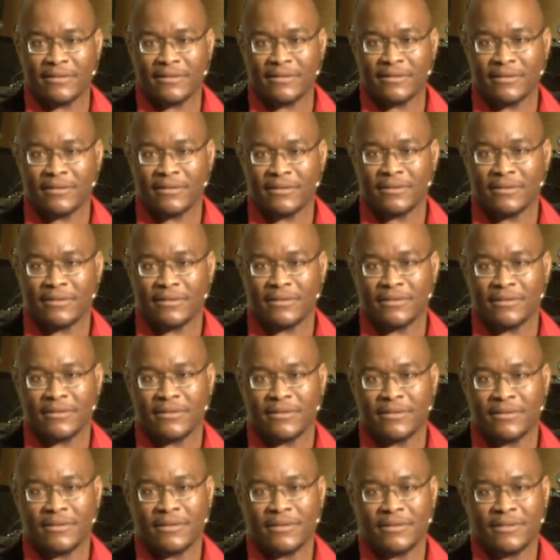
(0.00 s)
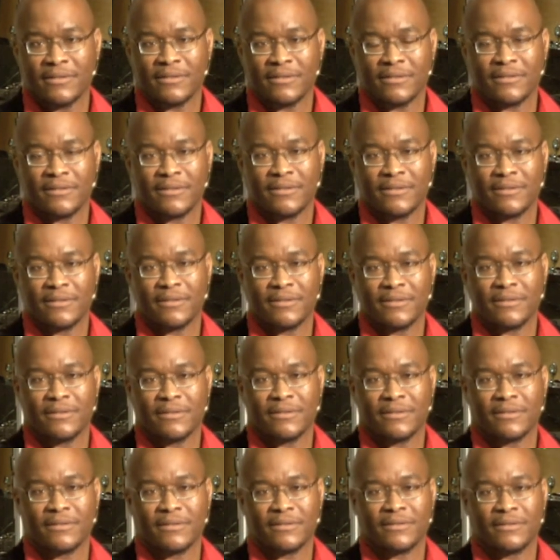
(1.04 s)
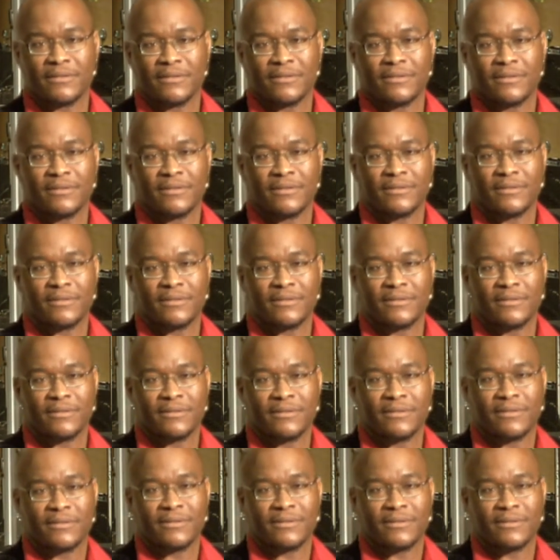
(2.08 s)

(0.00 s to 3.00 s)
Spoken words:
No one is speaking in this clip.